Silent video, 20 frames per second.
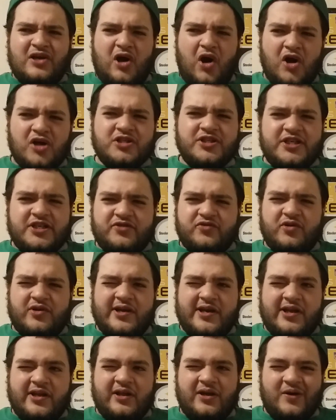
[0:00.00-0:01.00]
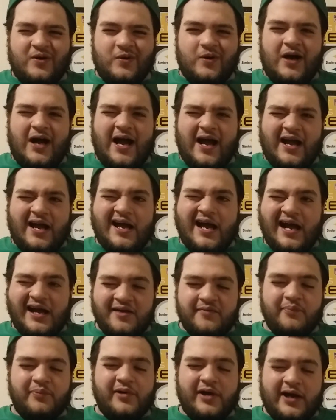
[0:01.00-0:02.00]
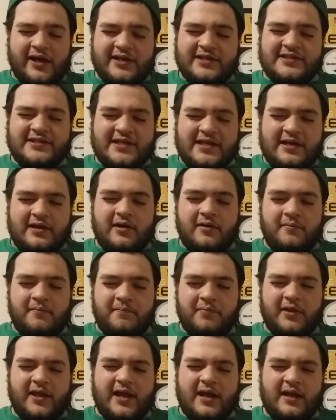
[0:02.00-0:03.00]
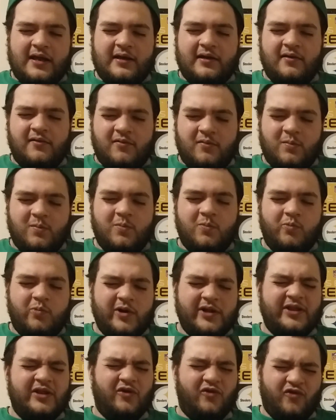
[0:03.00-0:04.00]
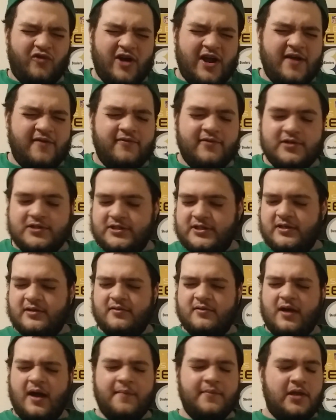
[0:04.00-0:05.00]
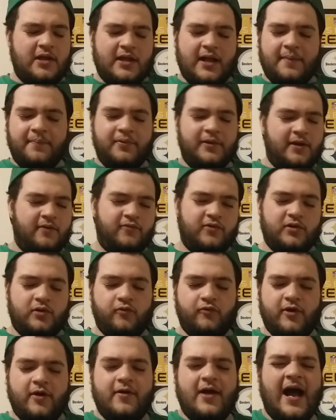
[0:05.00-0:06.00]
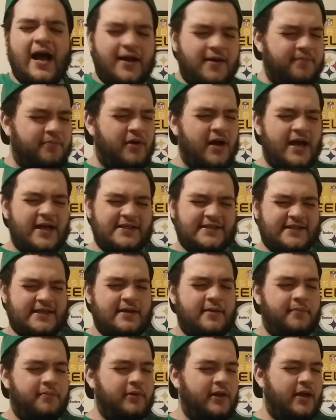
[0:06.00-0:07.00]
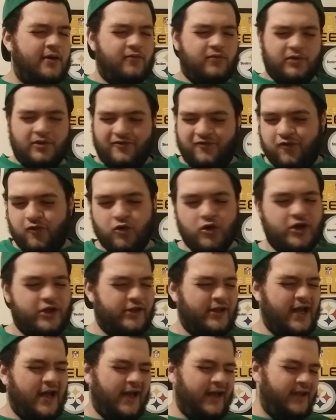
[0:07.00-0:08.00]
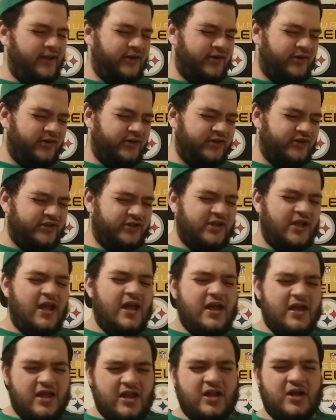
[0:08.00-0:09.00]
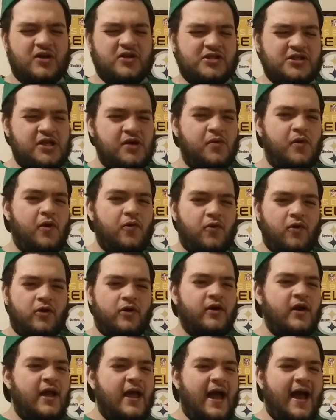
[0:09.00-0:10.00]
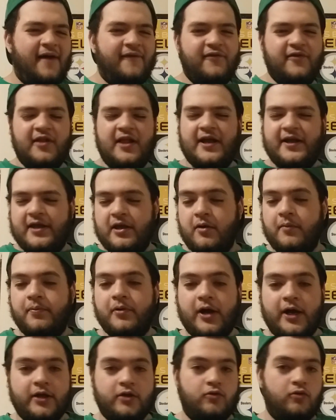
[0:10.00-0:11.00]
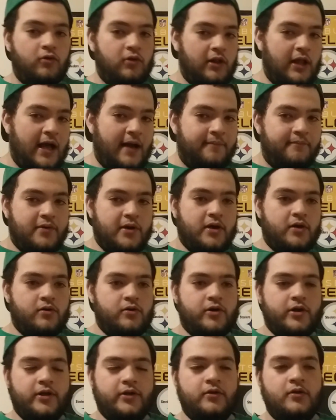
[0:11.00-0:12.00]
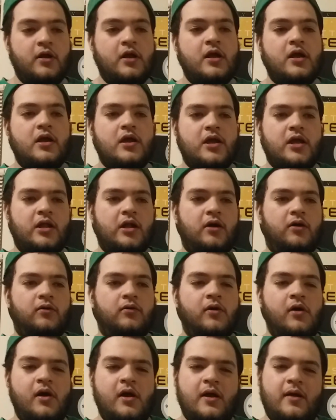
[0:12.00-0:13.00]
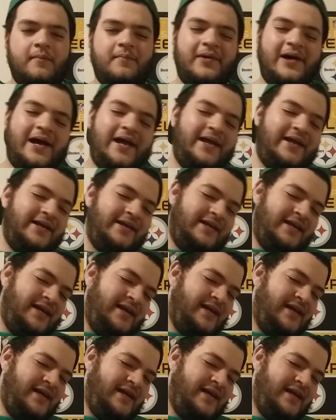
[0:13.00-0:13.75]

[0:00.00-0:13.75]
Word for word: RG3, you know, I could probably see him playing with the Ravens. I mean, not playing with the Ravens. I could probably see him playing with the 49ers. You know, somewhere where I feel like he'll probably do a lot better in. You know, but